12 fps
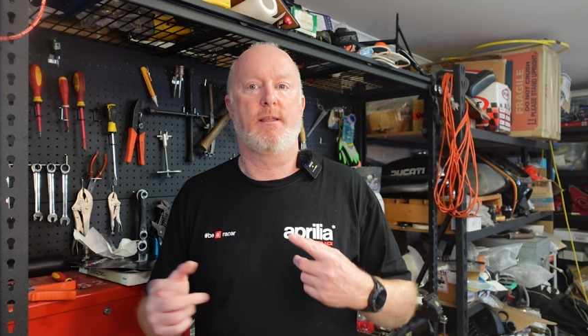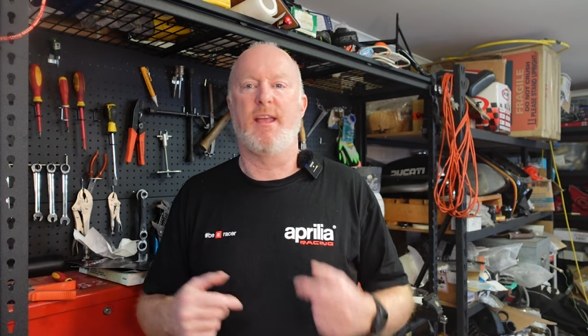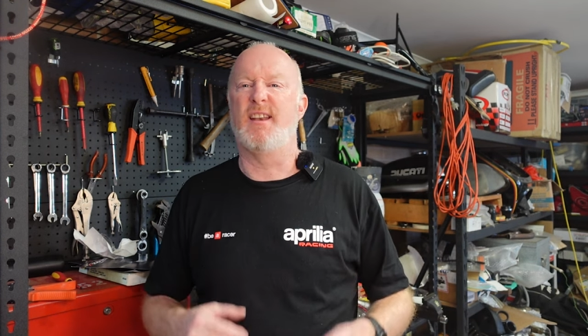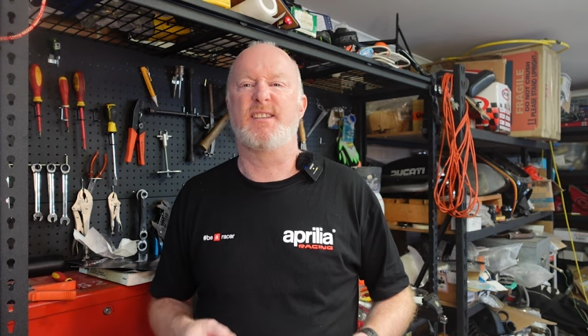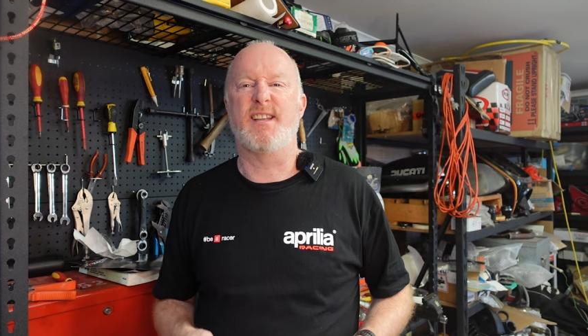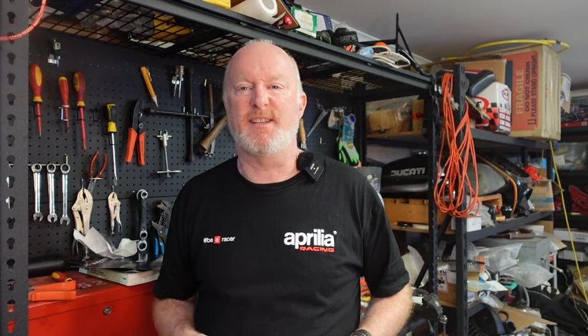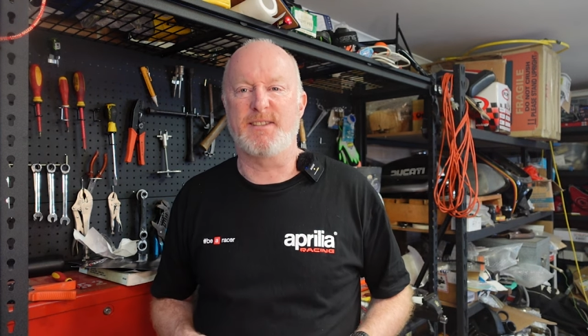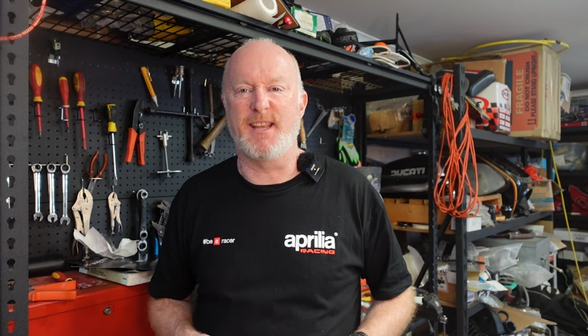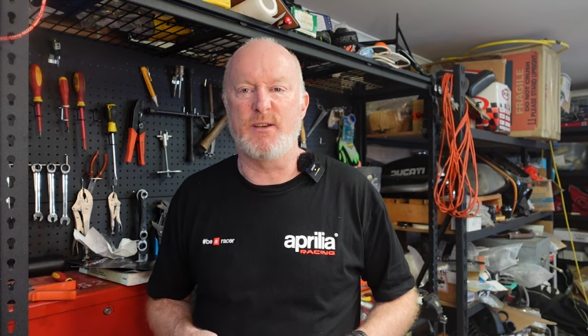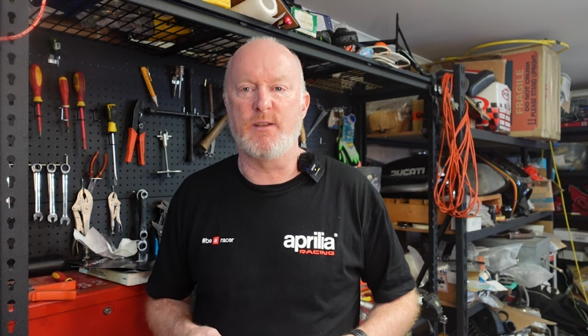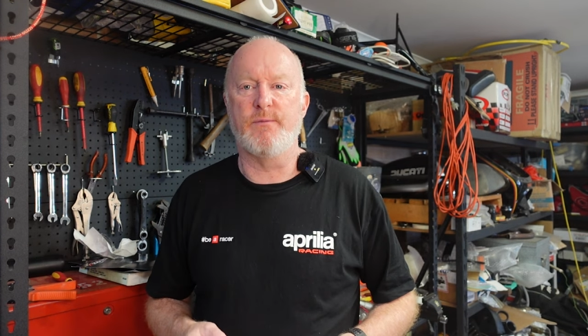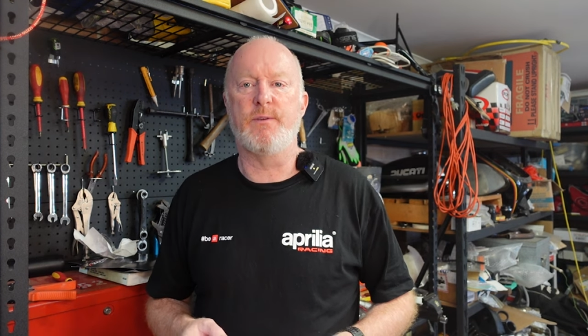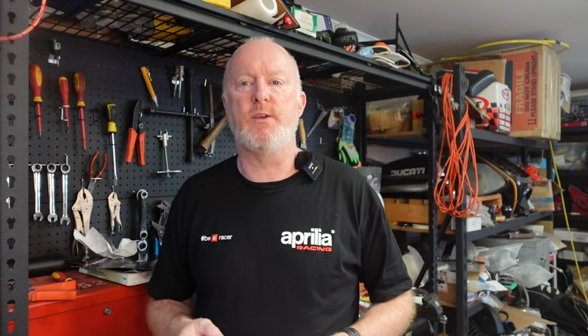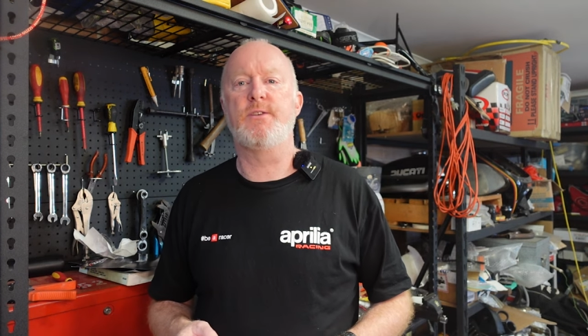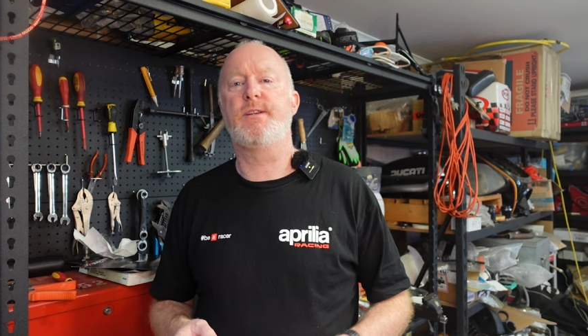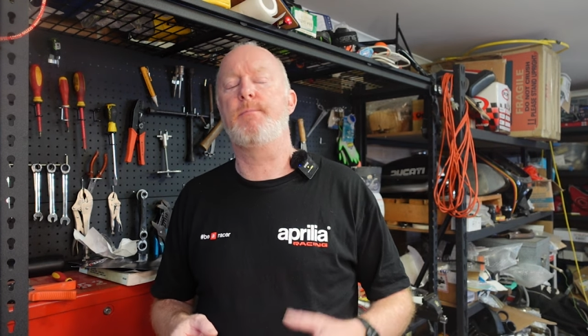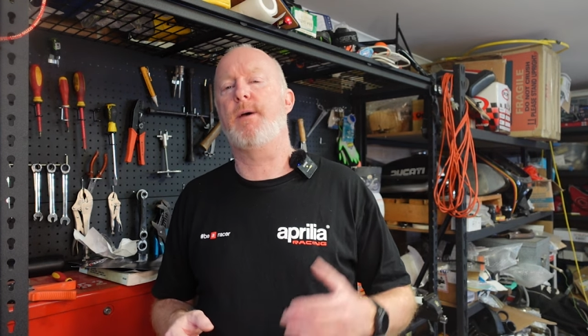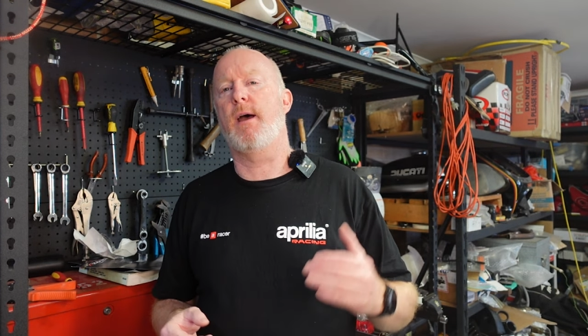And it starts getting
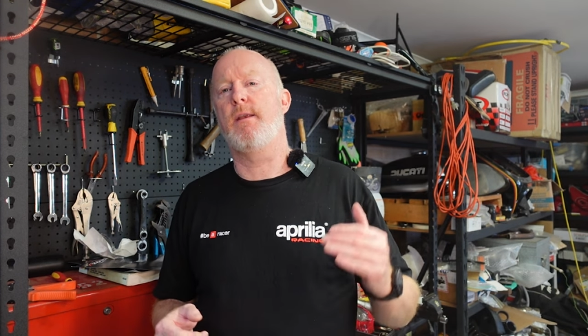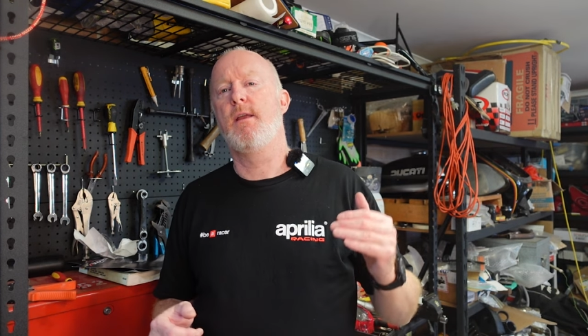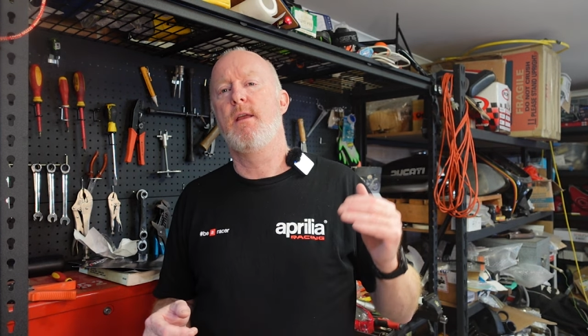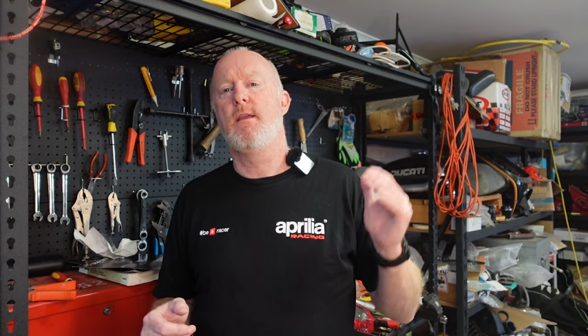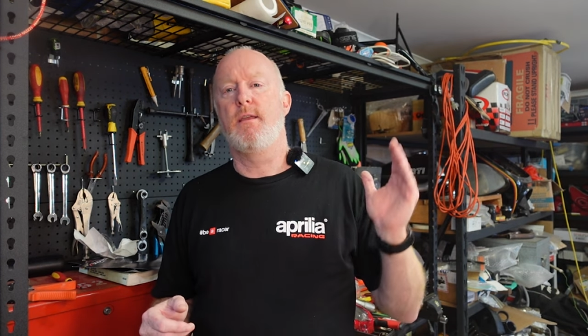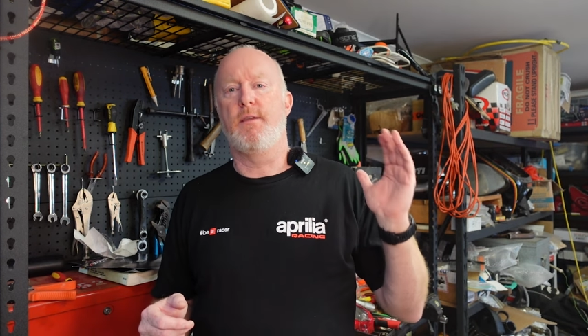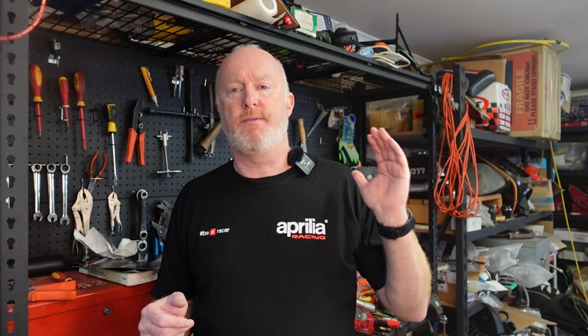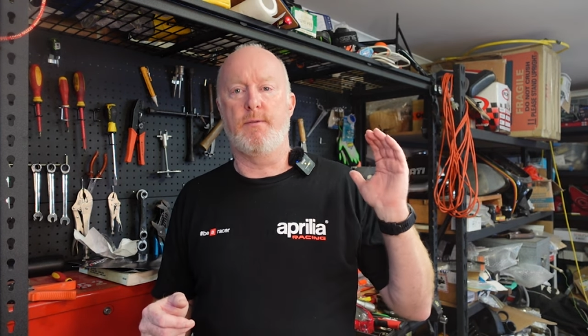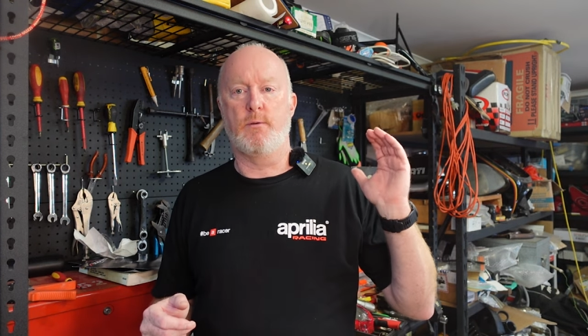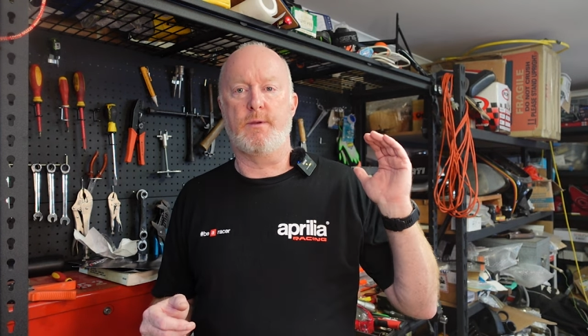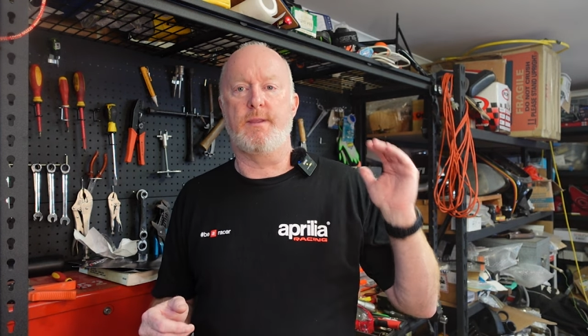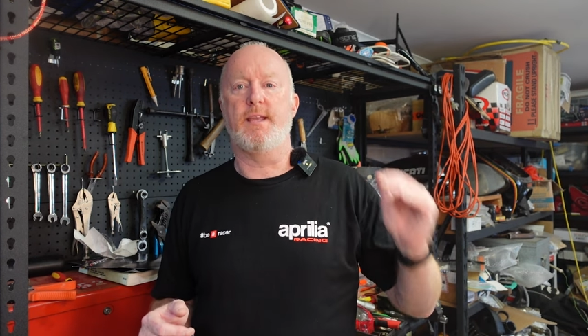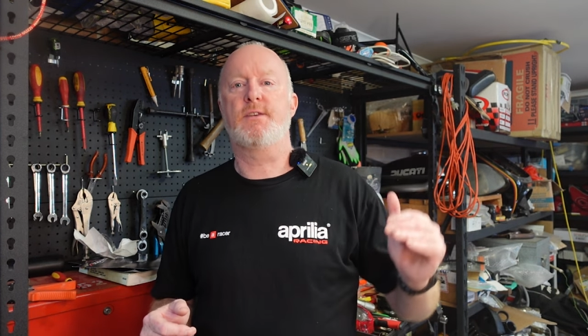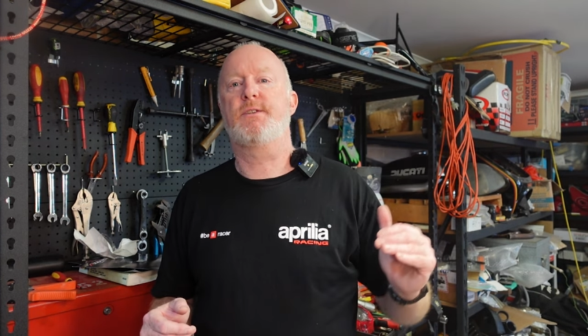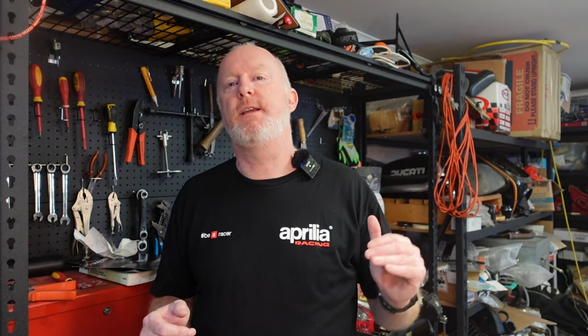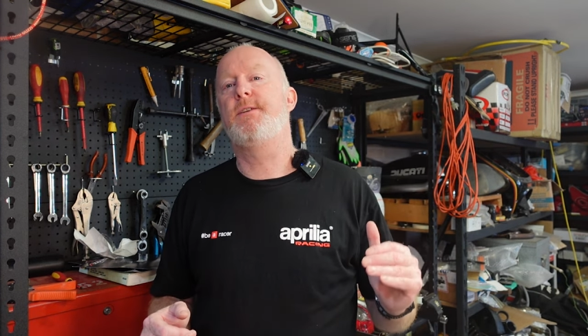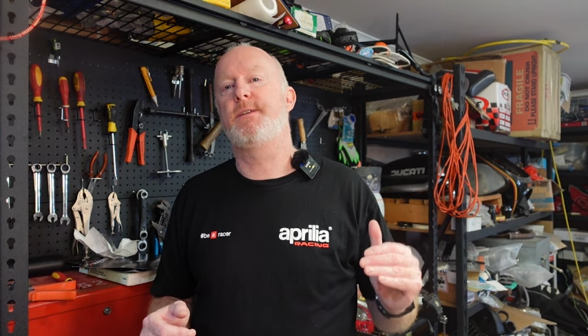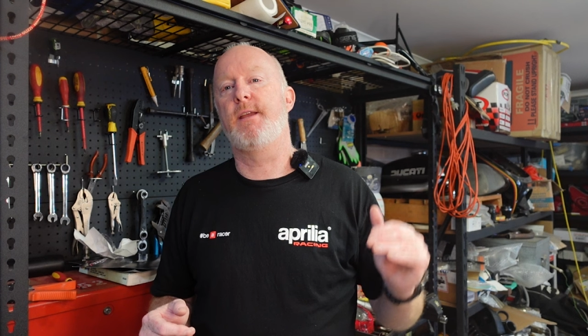confusing, but if you look at the
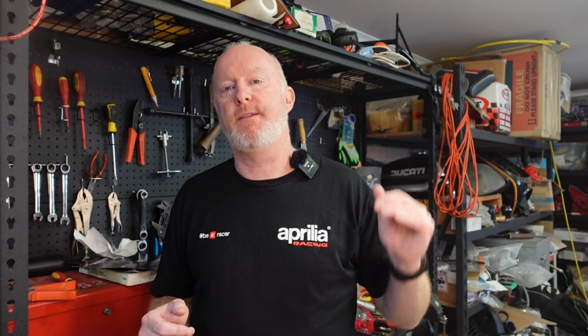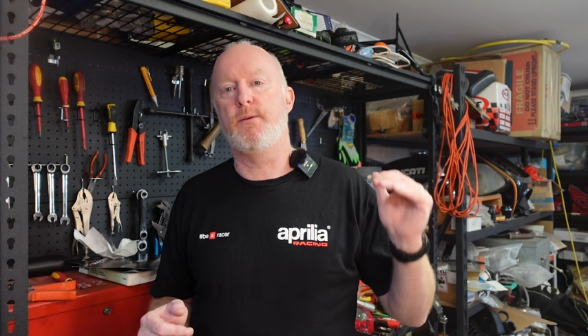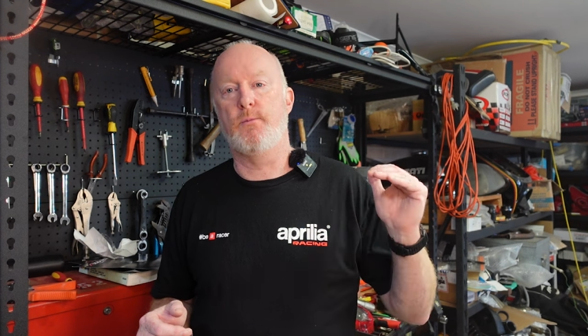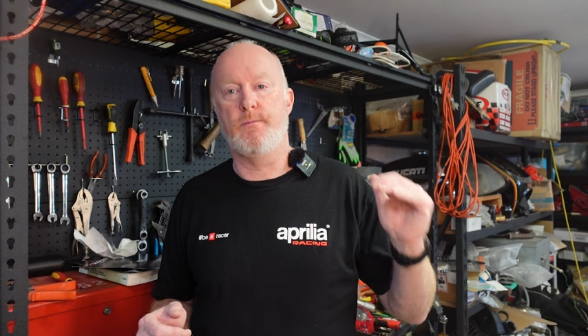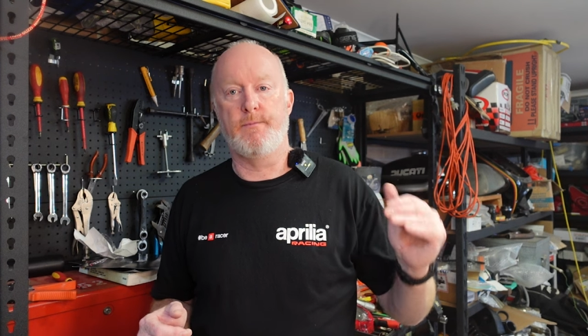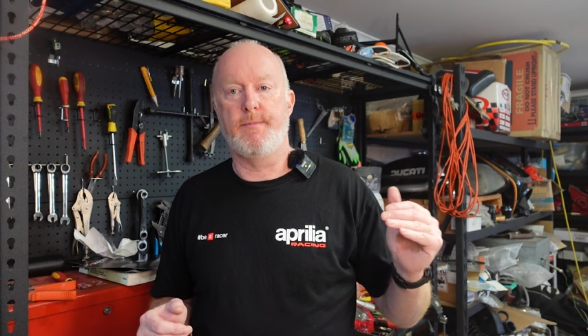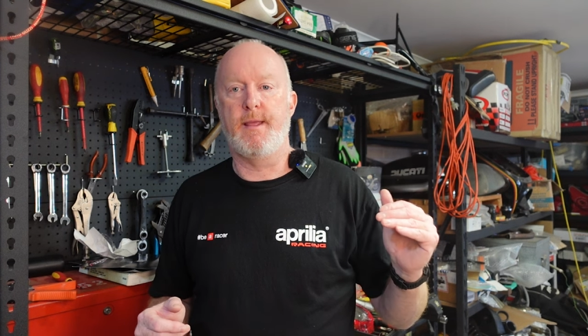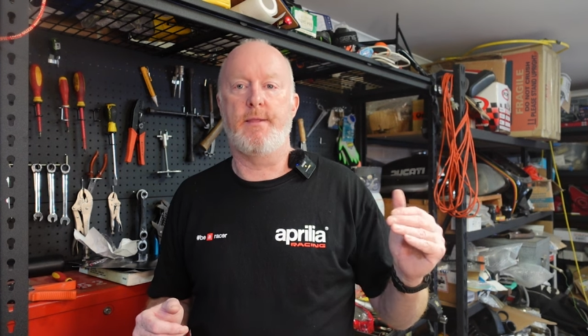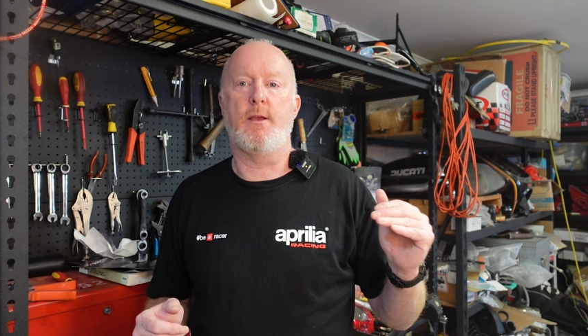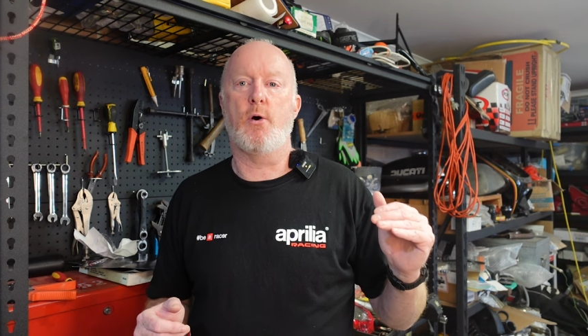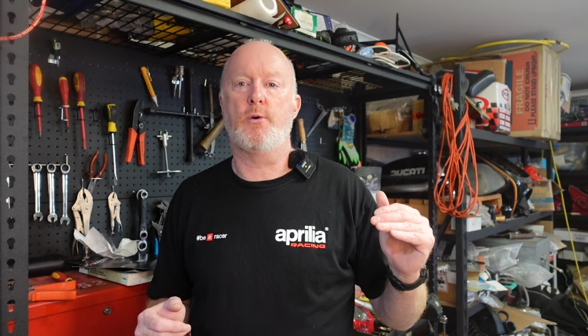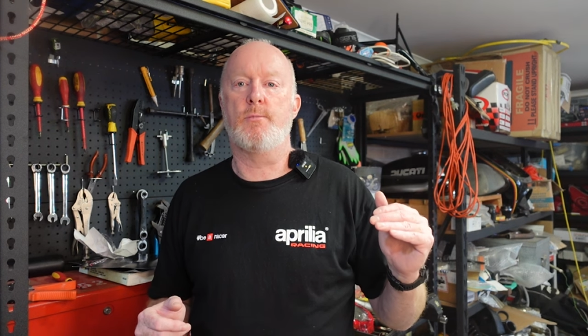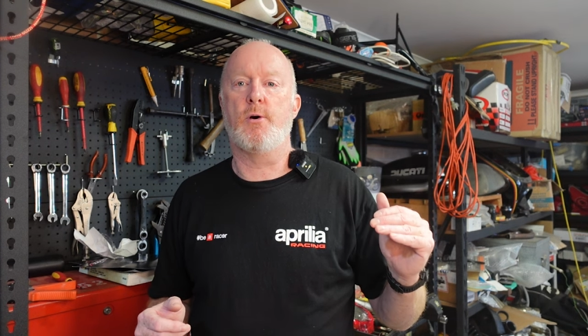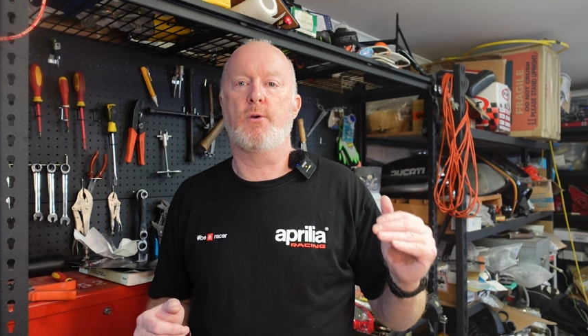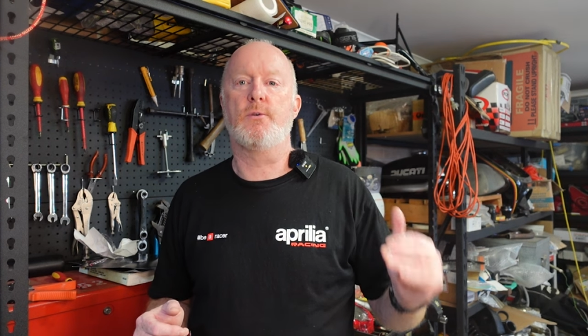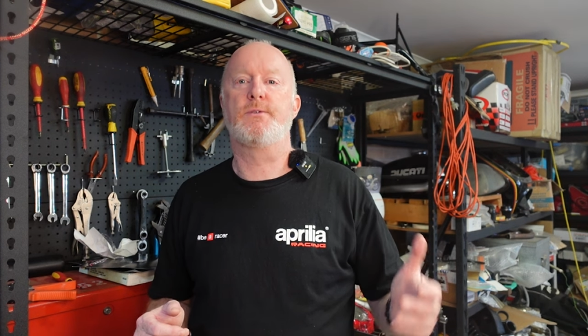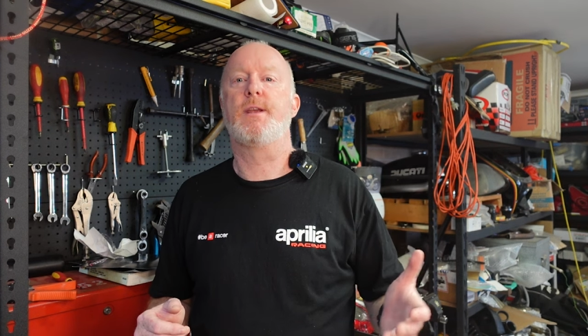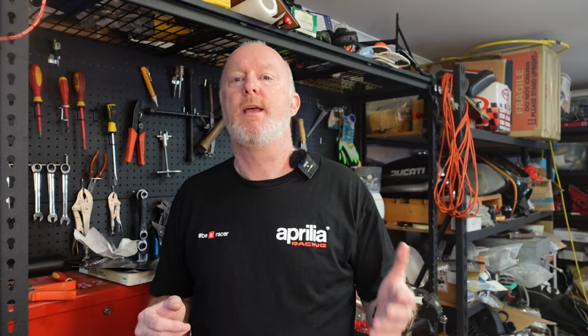STs, they're the older
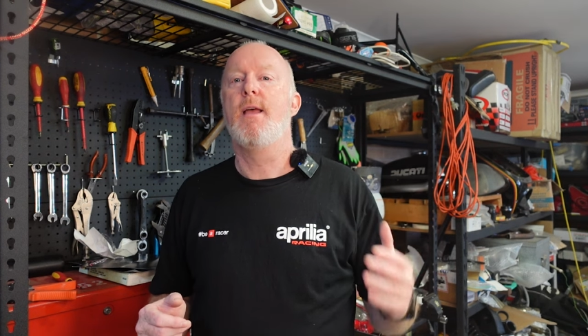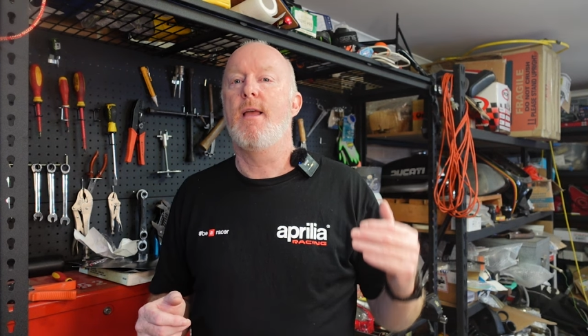models.